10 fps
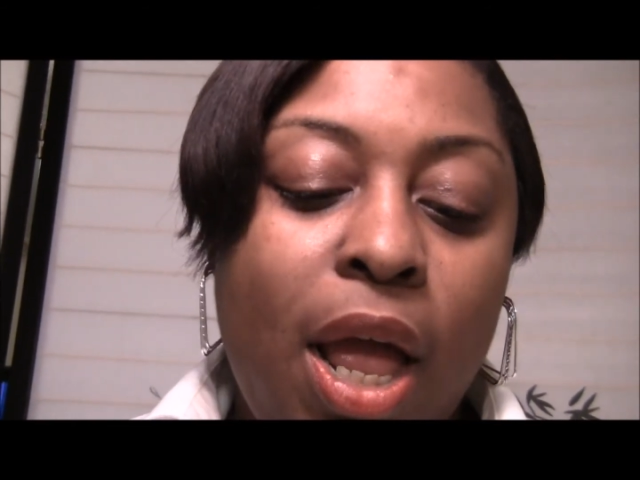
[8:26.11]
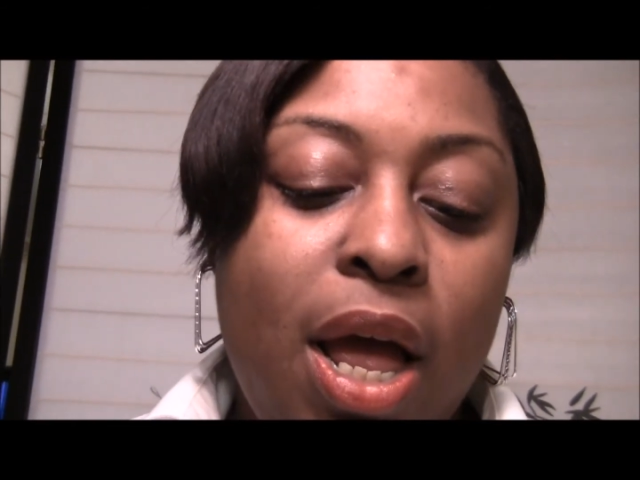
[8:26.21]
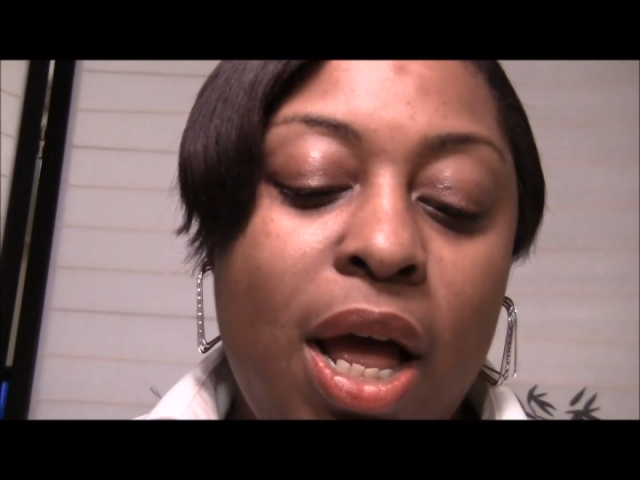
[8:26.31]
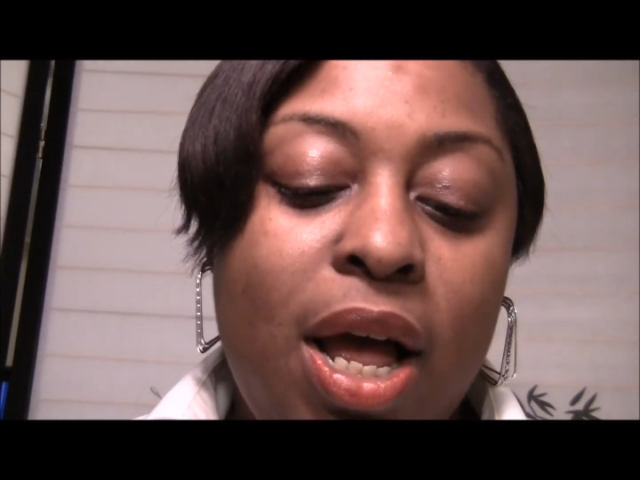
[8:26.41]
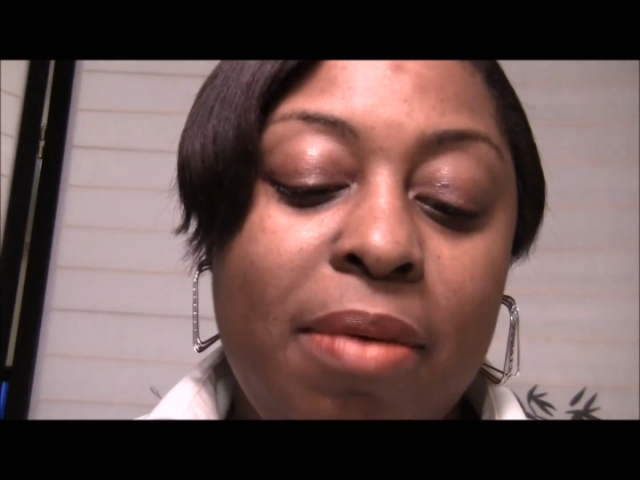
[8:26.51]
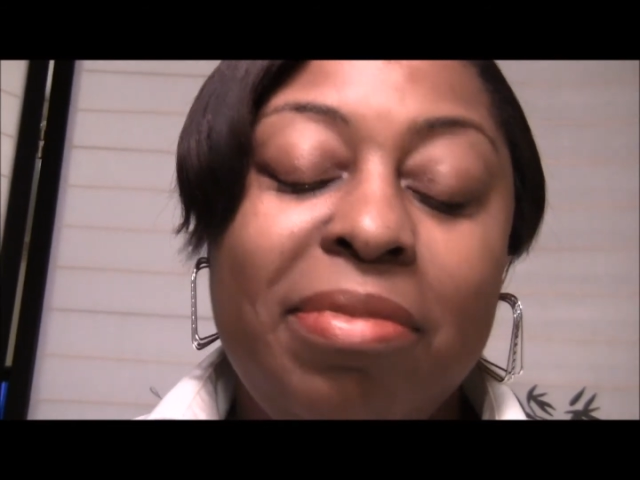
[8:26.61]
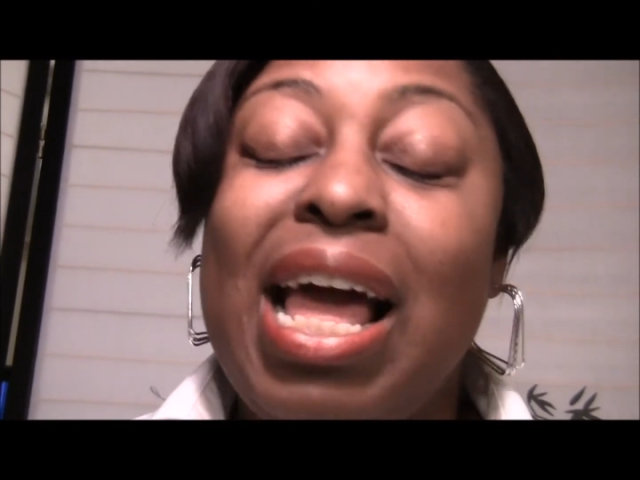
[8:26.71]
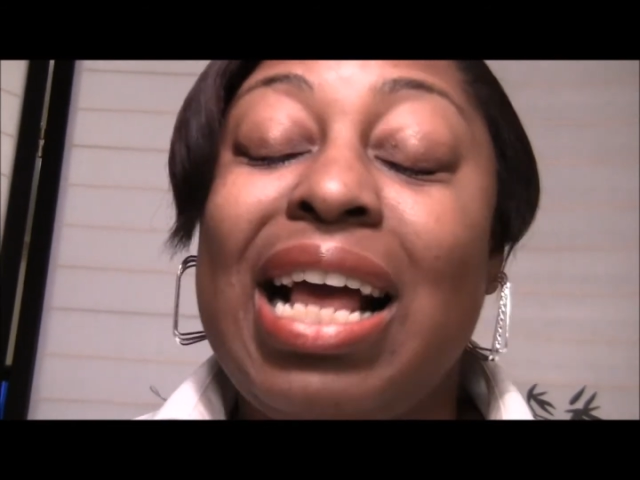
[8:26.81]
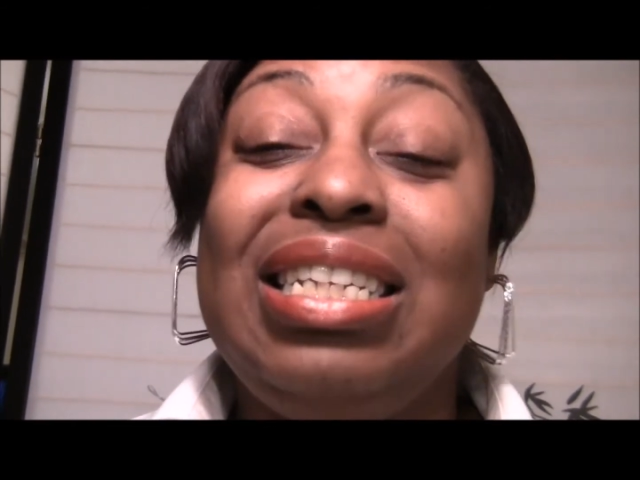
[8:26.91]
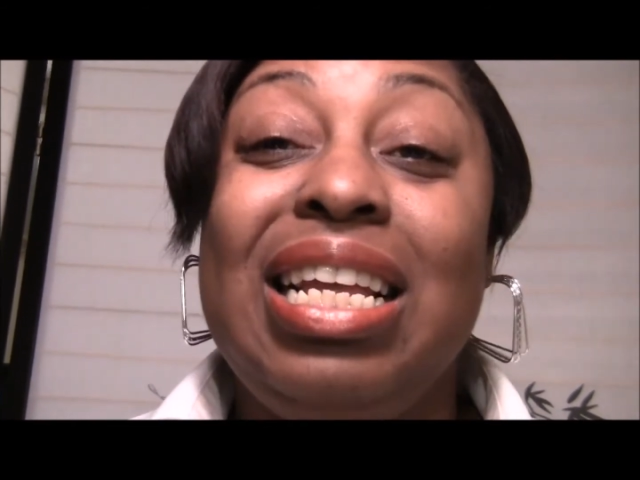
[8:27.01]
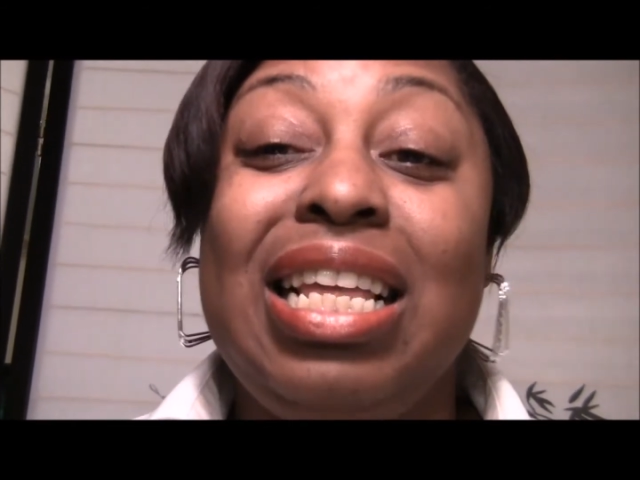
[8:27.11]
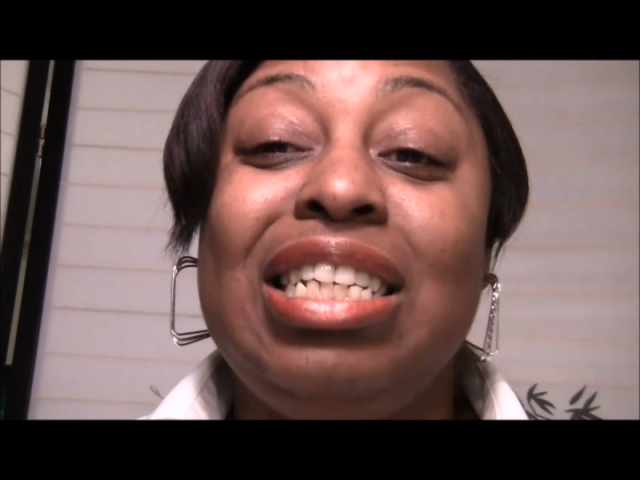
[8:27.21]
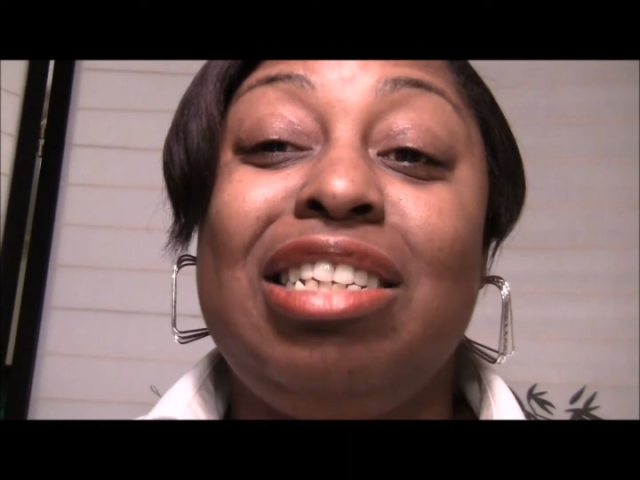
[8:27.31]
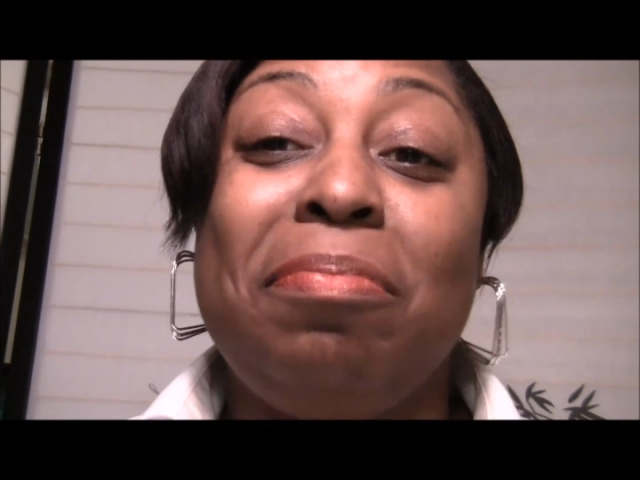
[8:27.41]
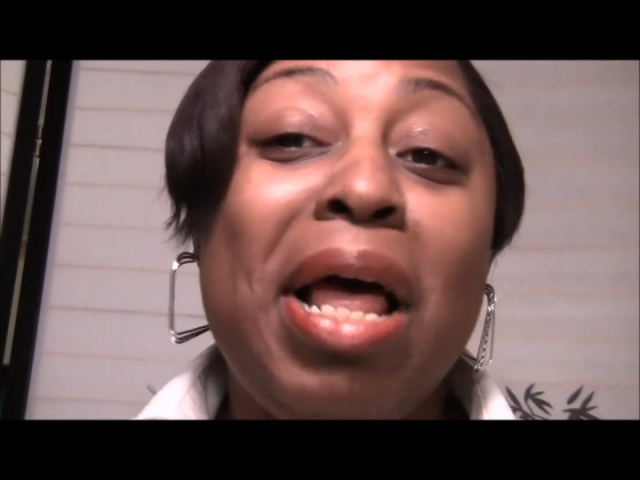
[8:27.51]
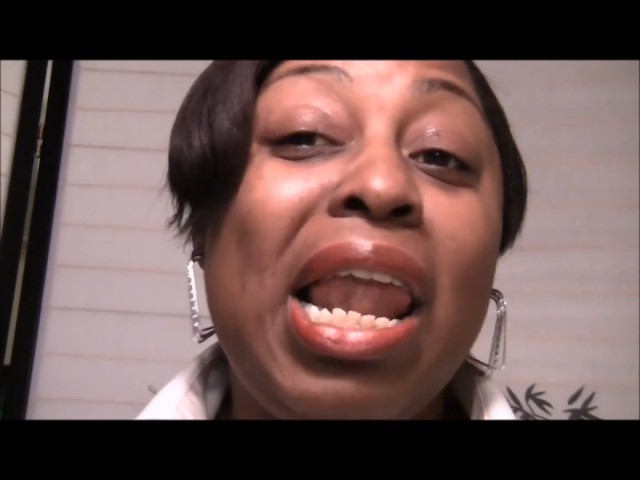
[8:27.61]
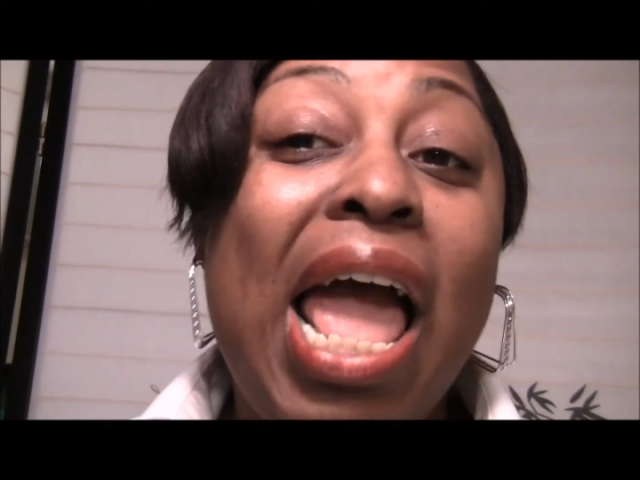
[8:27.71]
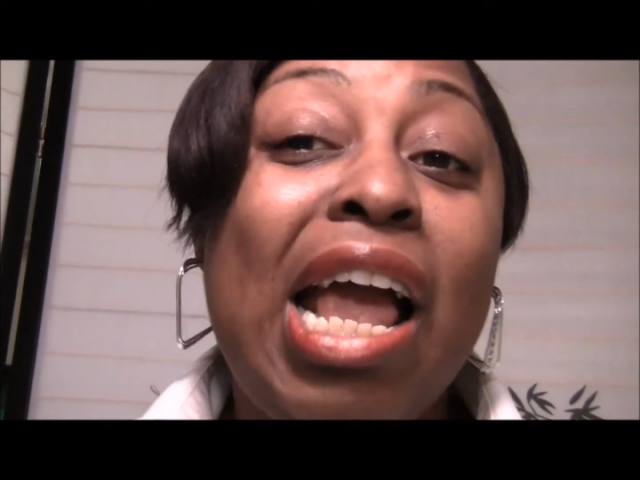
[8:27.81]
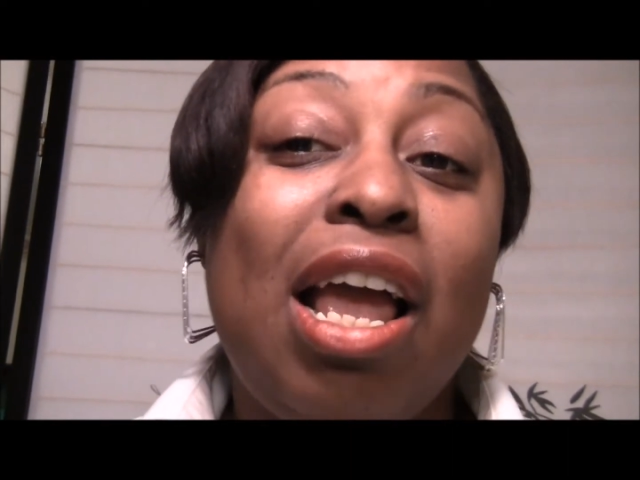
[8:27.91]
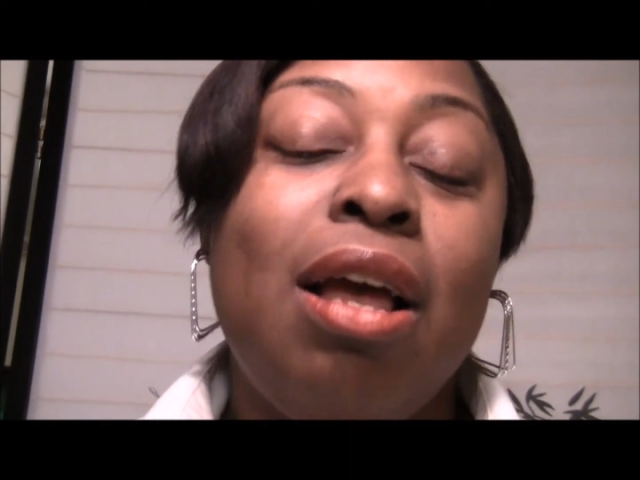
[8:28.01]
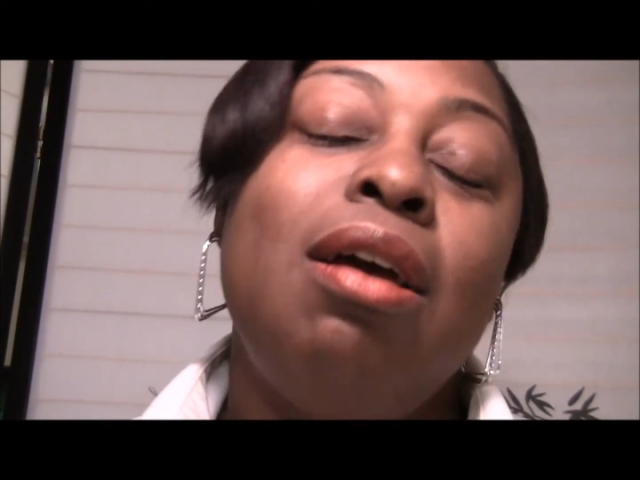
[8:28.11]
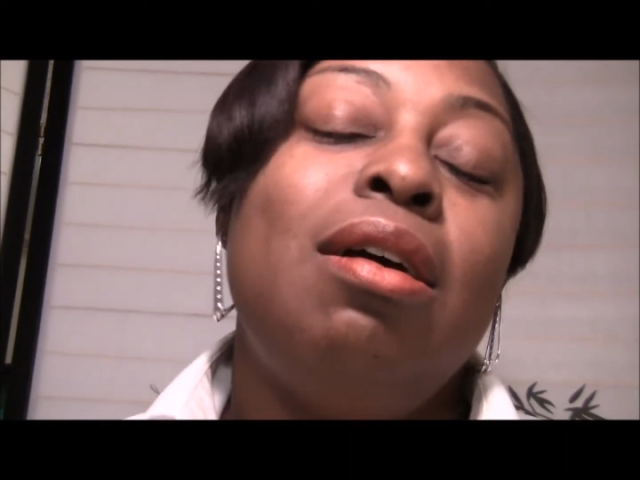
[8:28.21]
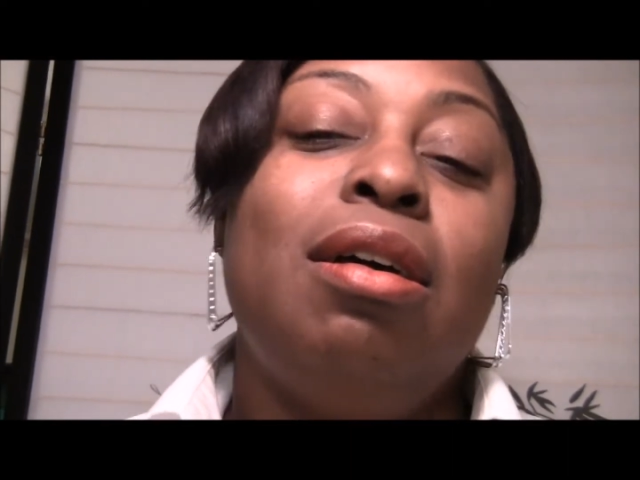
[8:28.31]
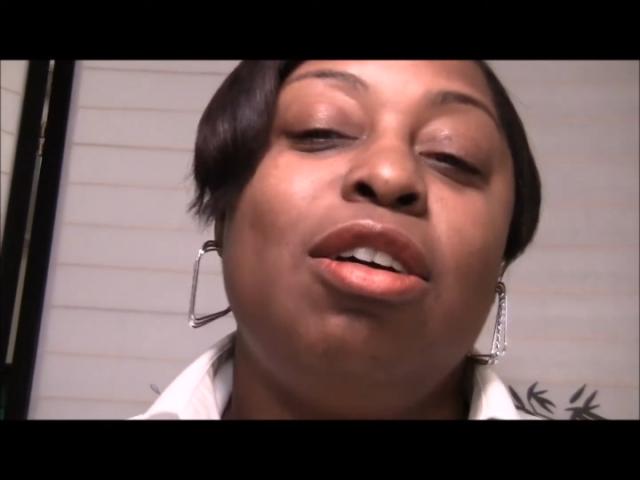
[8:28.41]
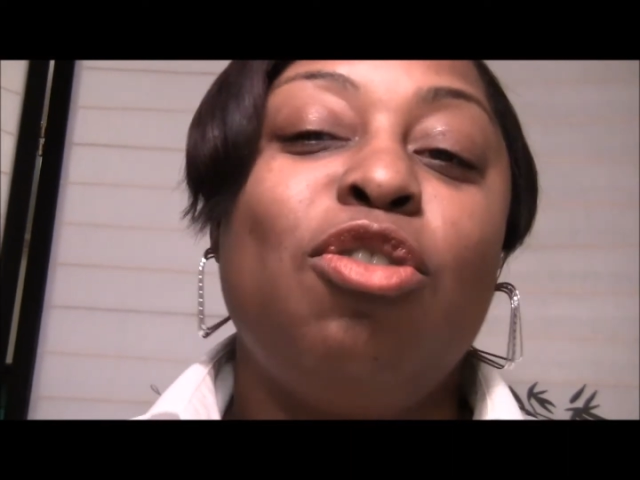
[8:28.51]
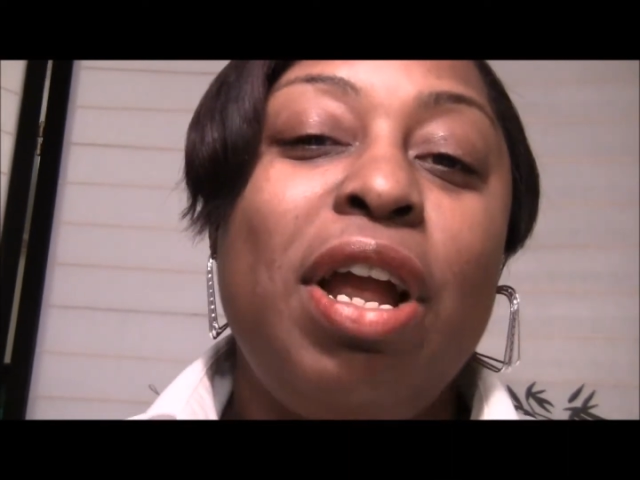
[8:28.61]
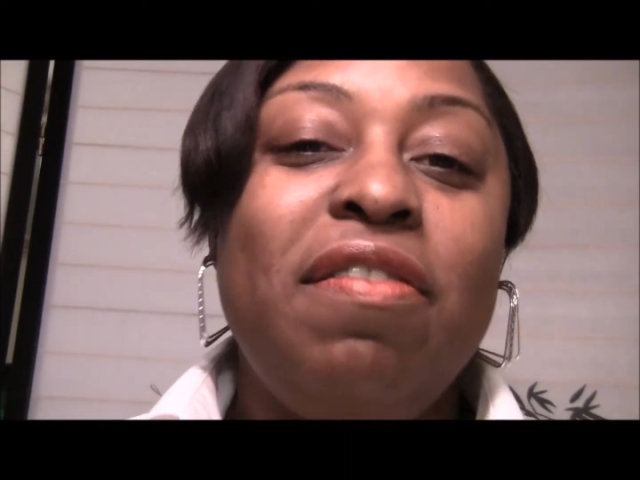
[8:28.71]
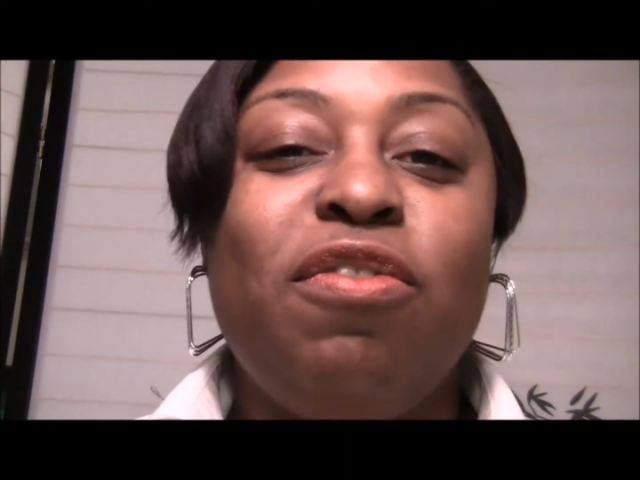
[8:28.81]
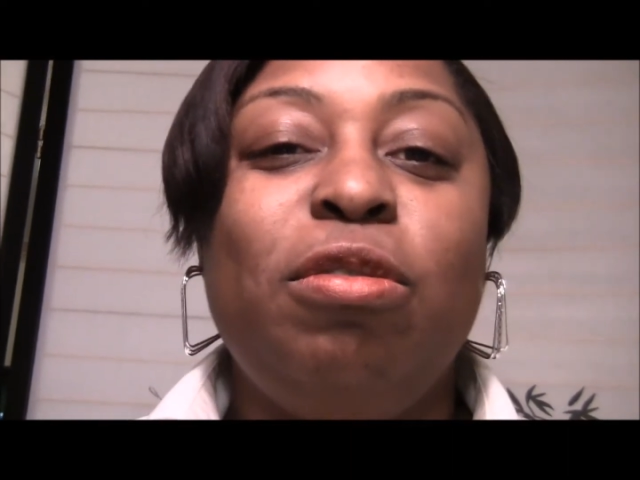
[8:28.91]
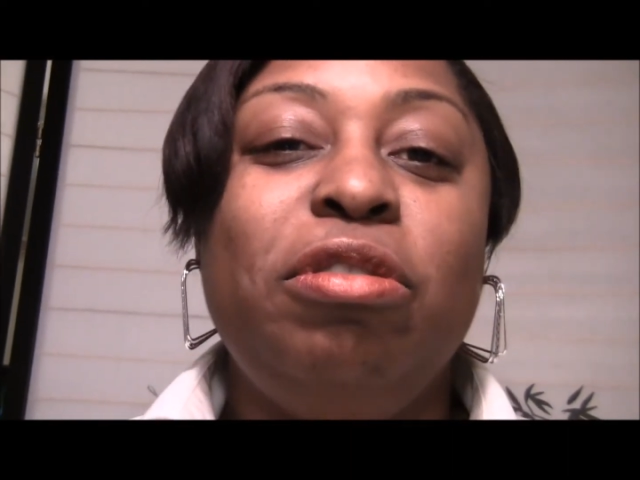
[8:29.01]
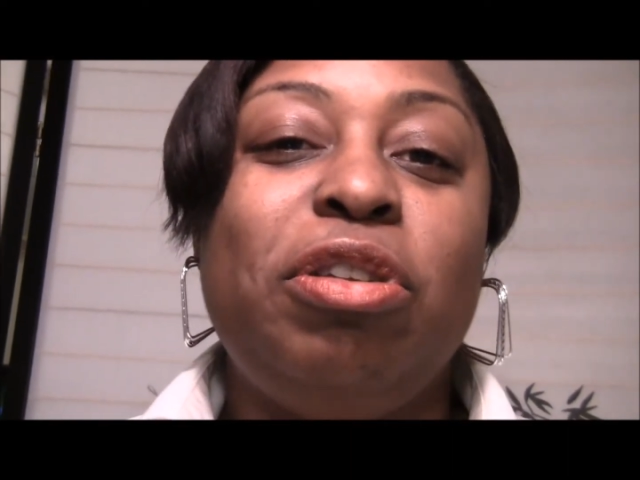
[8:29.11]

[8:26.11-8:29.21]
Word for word: Um, like I said, they smell like grapefruit.